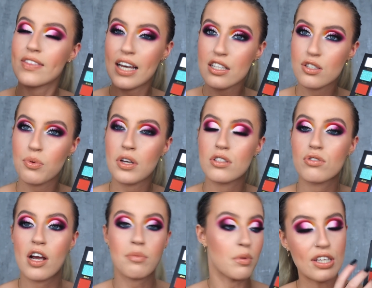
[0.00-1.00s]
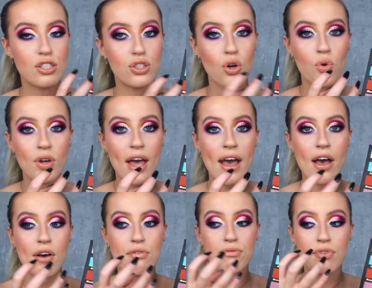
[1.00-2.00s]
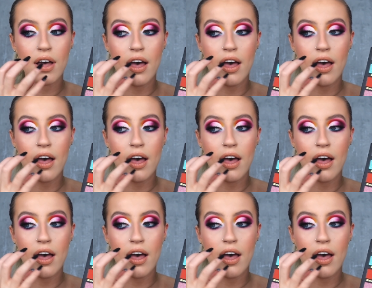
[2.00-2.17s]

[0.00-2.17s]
That's how I describe them. They don't have